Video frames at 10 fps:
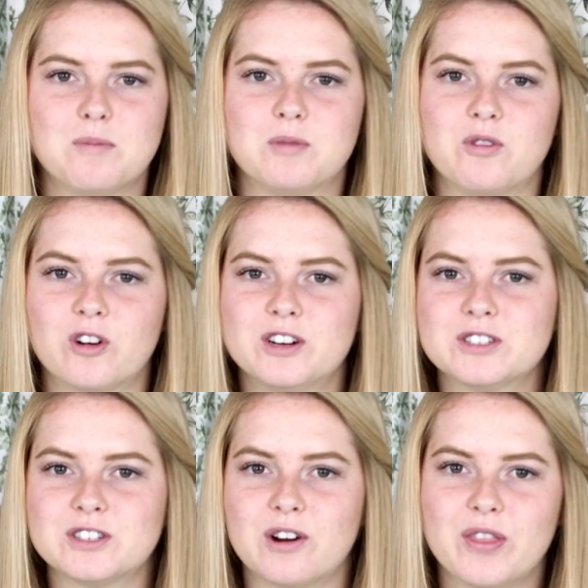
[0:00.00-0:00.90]
Before you
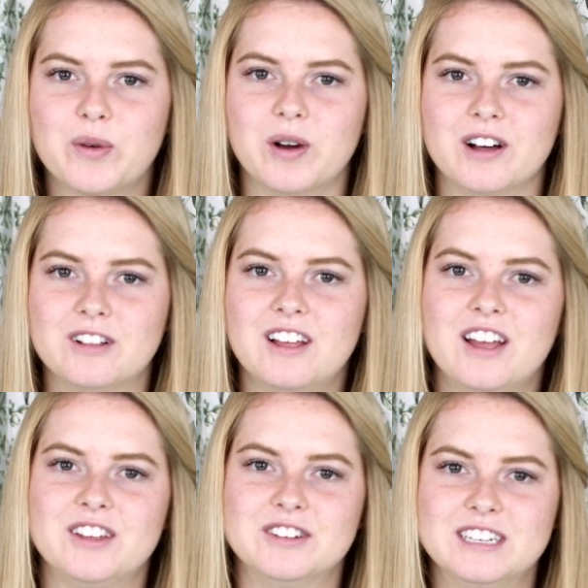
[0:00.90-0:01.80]
throw on the wheel,
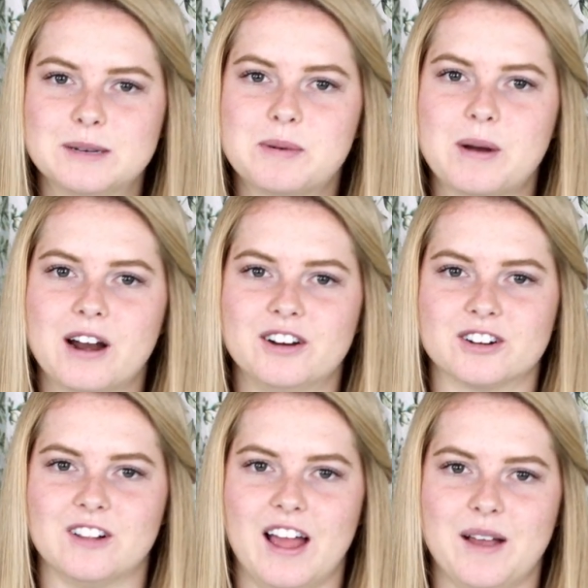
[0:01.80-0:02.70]
you need to prepare your
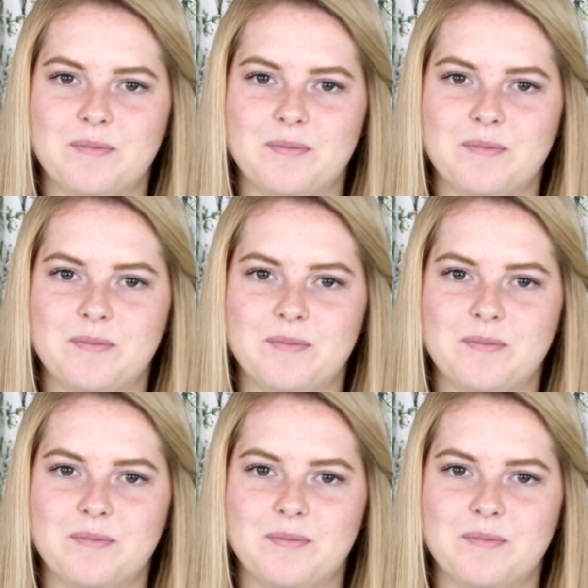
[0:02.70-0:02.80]
clay.